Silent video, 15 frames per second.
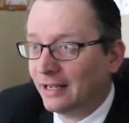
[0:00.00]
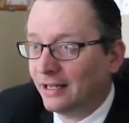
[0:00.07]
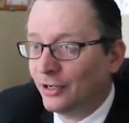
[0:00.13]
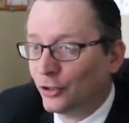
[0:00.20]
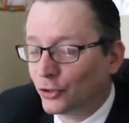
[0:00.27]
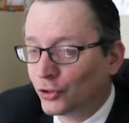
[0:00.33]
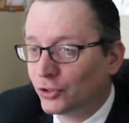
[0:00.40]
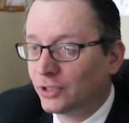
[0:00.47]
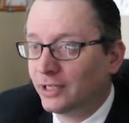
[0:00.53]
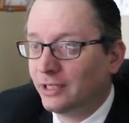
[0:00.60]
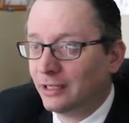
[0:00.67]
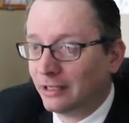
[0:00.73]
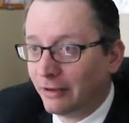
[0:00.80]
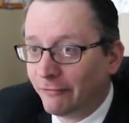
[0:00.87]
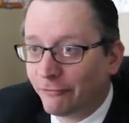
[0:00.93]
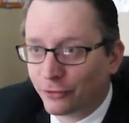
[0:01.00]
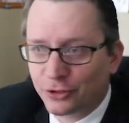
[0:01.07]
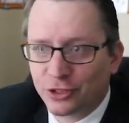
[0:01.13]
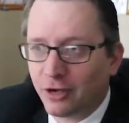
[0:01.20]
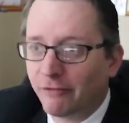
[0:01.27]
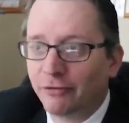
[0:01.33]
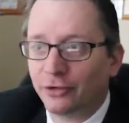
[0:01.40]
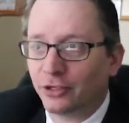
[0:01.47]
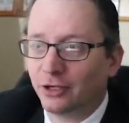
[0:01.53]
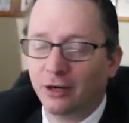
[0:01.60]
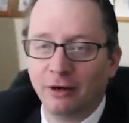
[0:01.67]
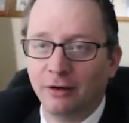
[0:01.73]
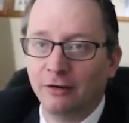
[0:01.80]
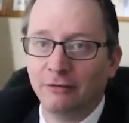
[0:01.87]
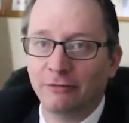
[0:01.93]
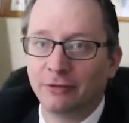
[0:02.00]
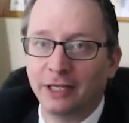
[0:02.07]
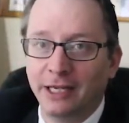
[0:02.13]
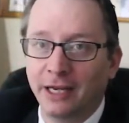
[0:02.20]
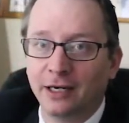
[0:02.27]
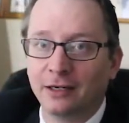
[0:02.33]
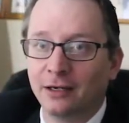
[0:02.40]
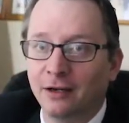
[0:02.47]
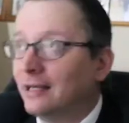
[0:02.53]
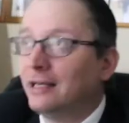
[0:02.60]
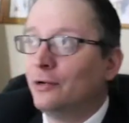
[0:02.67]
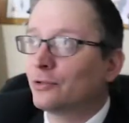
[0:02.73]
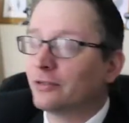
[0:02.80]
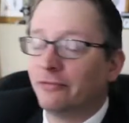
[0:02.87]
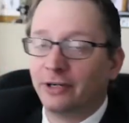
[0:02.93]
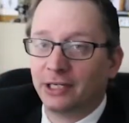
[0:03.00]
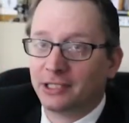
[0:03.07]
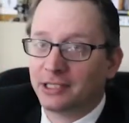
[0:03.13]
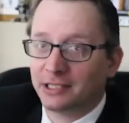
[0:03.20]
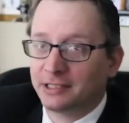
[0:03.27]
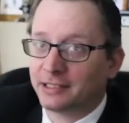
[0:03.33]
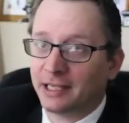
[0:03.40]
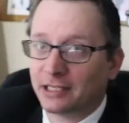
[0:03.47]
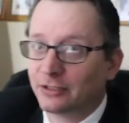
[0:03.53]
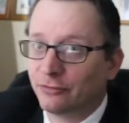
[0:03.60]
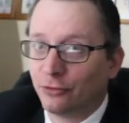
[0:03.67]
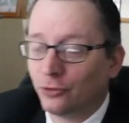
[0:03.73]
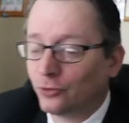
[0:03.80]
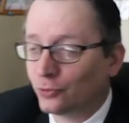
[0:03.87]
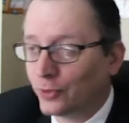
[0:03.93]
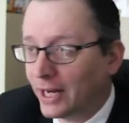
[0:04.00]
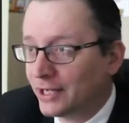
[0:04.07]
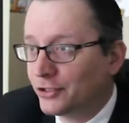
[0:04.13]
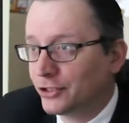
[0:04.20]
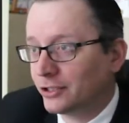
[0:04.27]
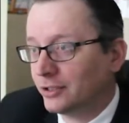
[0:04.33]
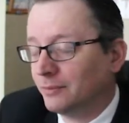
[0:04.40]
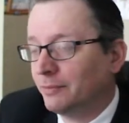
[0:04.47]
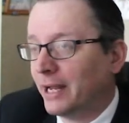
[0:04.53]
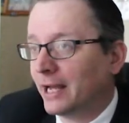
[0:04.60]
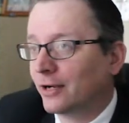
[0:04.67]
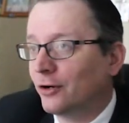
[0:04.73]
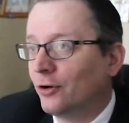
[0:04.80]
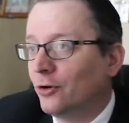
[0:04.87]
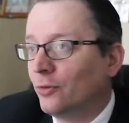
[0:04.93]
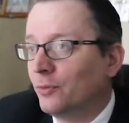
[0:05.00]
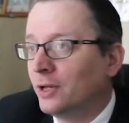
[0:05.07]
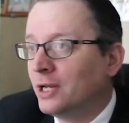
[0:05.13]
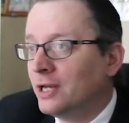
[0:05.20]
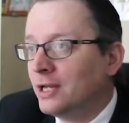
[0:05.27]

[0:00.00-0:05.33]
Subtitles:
a first governor of the area, and he was a very successful rancher back home.